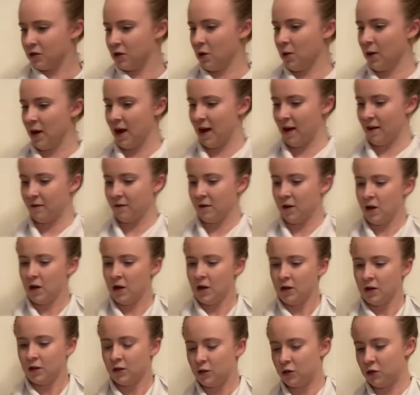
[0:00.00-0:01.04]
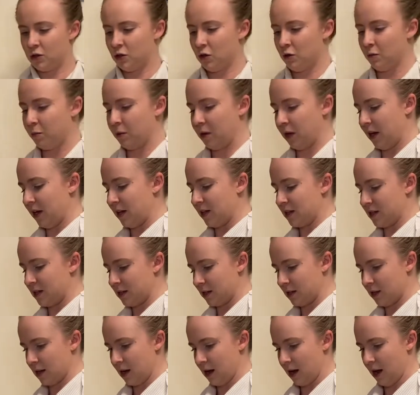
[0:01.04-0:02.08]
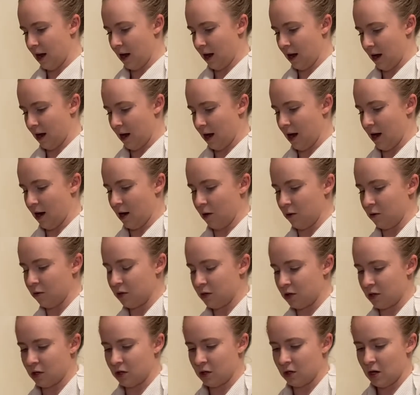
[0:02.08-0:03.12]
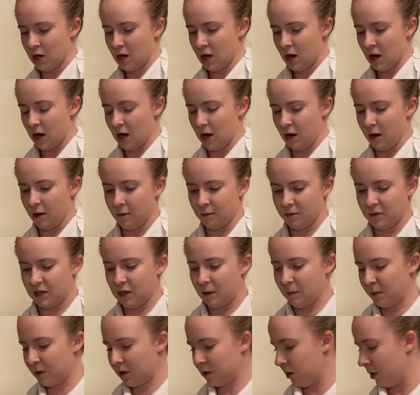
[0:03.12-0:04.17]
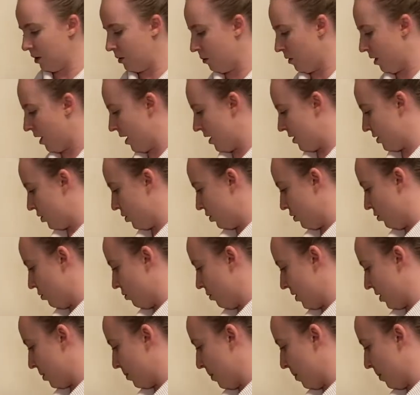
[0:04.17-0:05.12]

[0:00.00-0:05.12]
So I have 2 plates out. Typically what I do,